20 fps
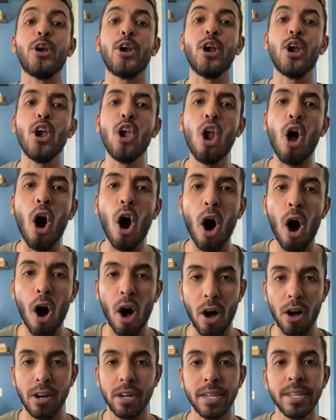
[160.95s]

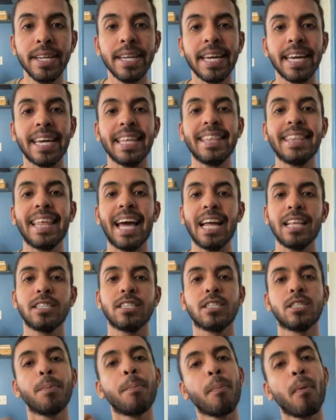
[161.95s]
law. And
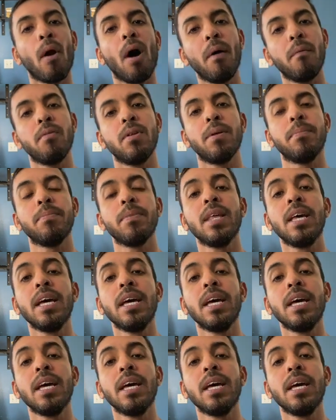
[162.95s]
that's the problem.